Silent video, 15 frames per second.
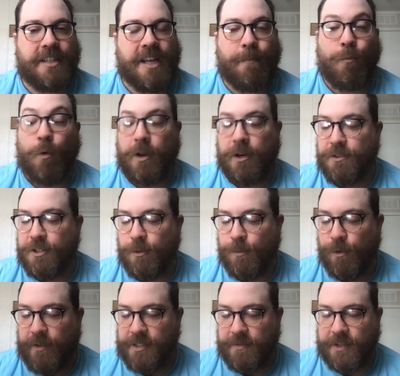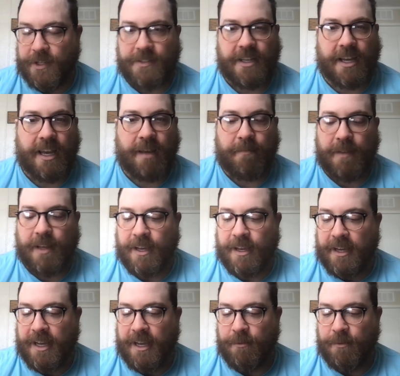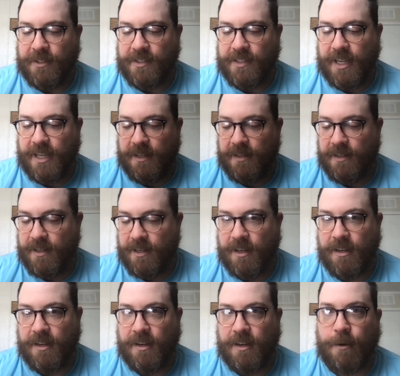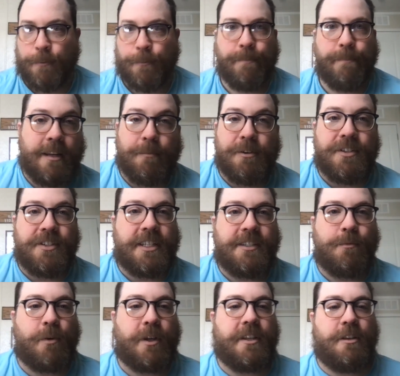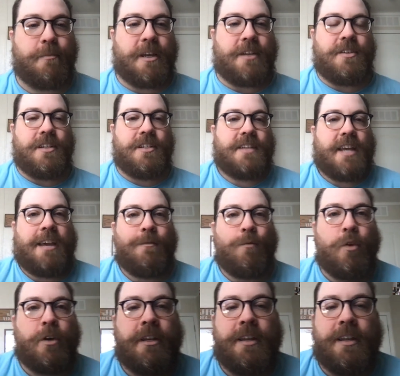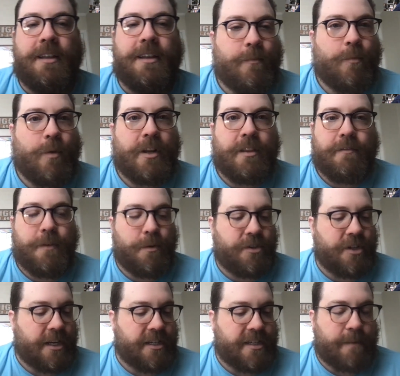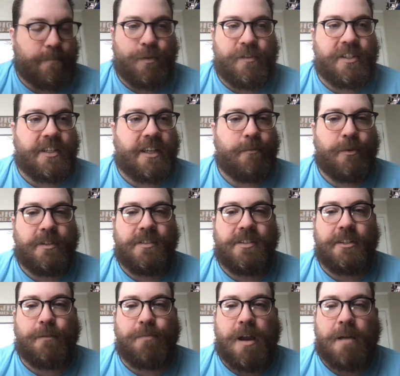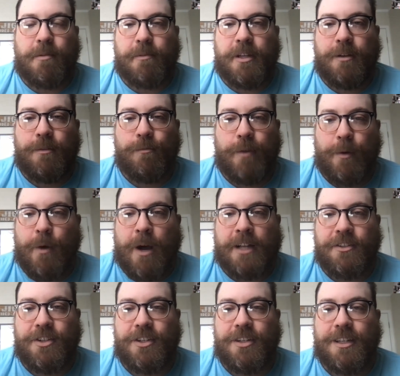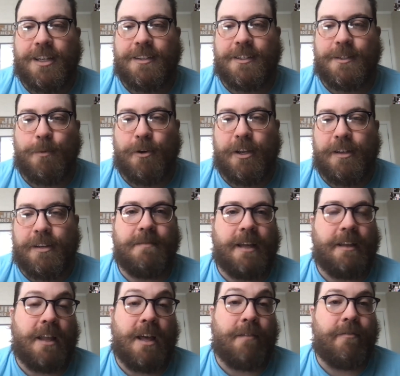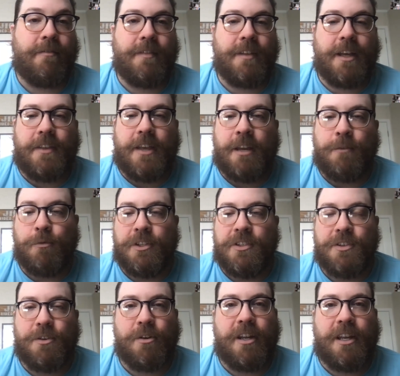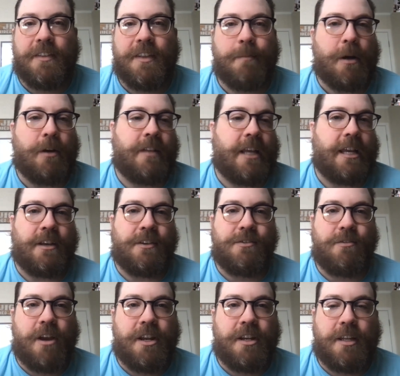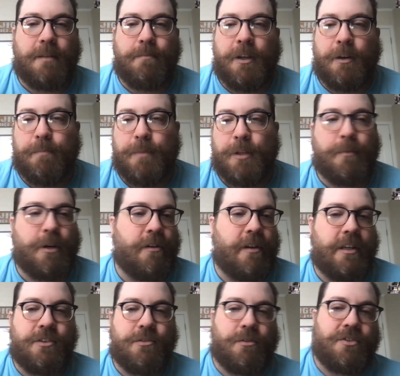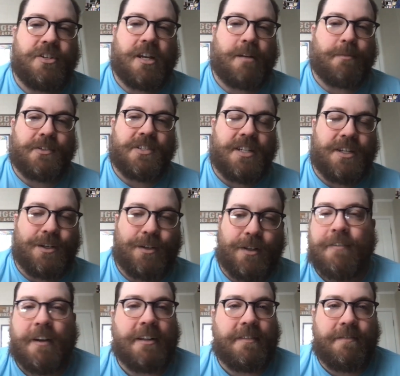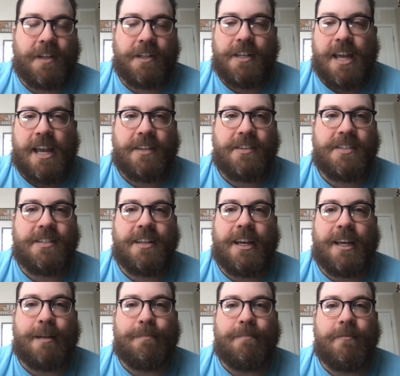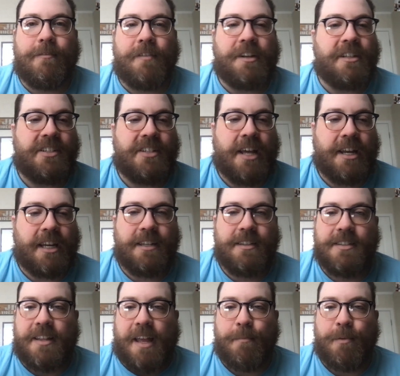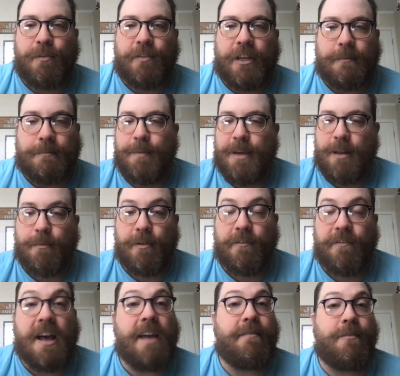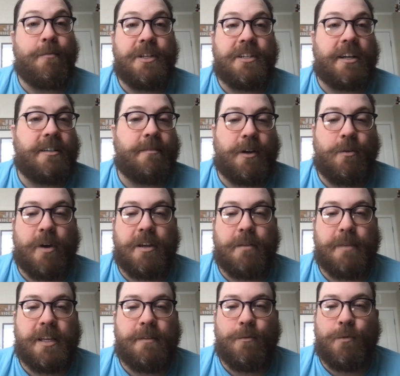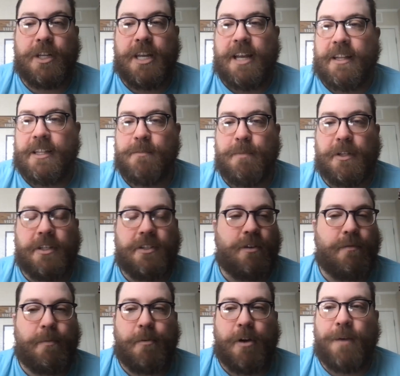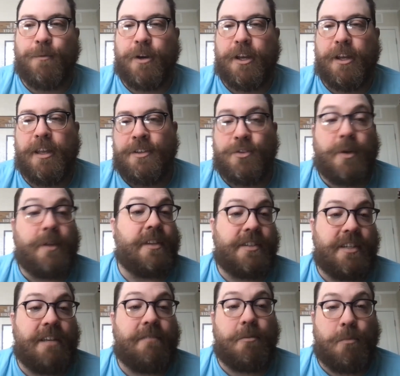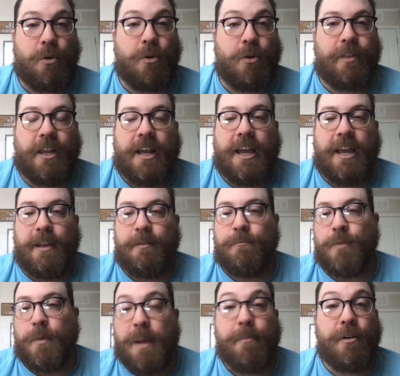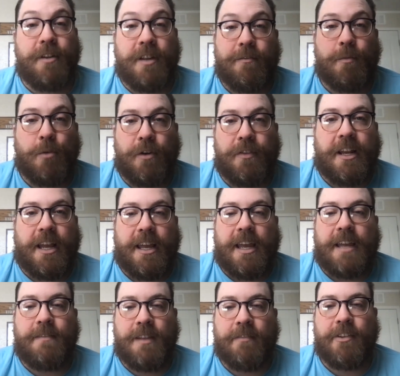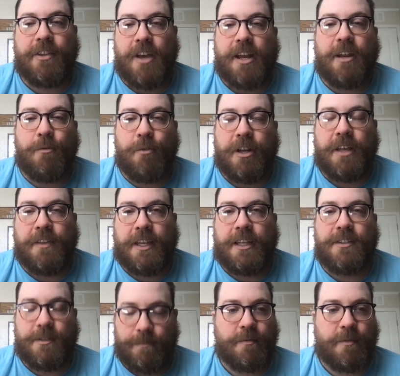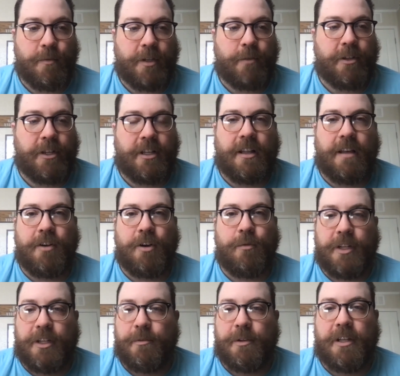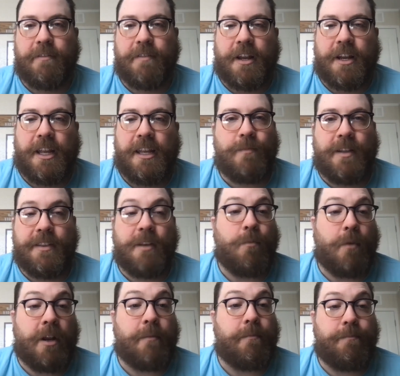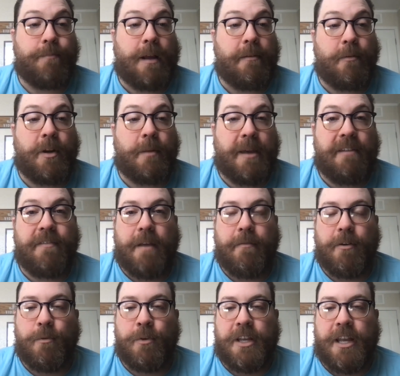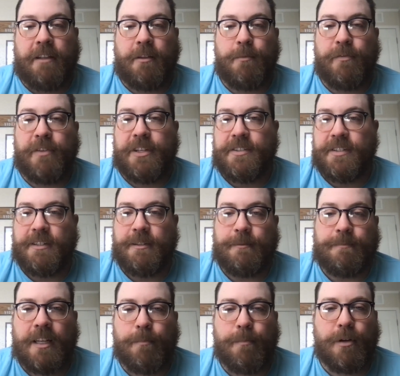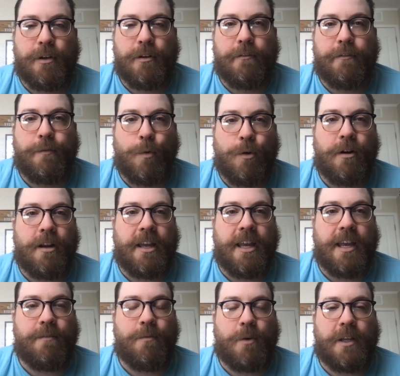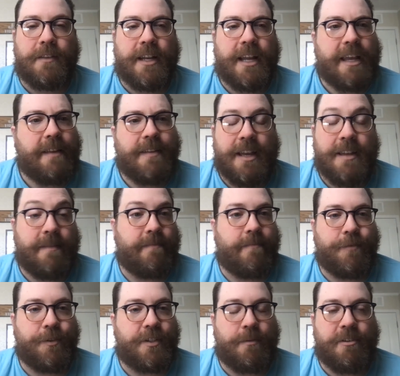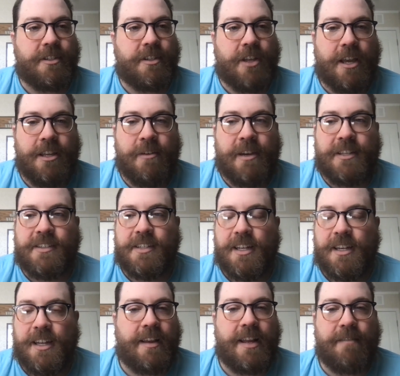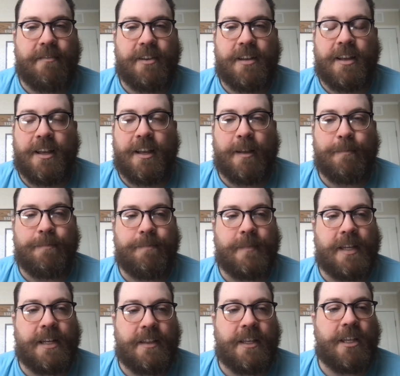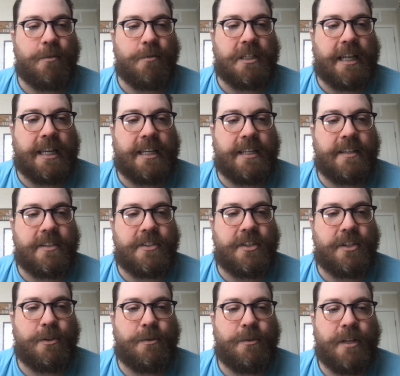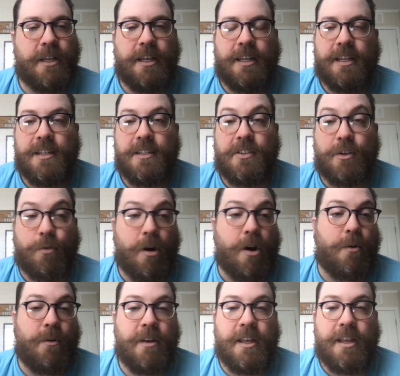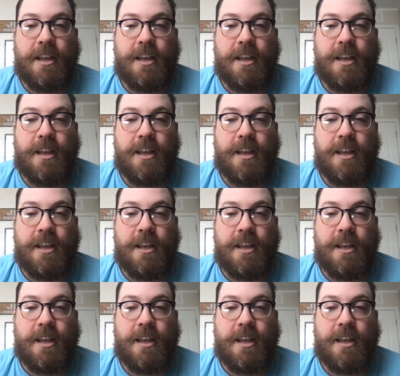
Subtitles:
top 1 or 2 movies of all time, I would say no. Number 6, one that you mentioned, is Ed Wood. One of the few Johnny Depp movies I would still probably rewatch at this point. I love the Ed Wood story. I think Martin Landau's great in it. Bill Murray, George Animal Steel. Fun cast, fun aesthetic to that movie. My number 5, we talked about quite a bit. Woody Allen's Bullets Over Broadway. Enjoyed this even more than I remembered, even more than I even thought I would. I think it's really, really clever, really, really funny. I think probably one of my favorite Woody Allen movies. Number 4, I have one that I for some reason thought you had seen and haven't, and I think you would like this too, is The Crow,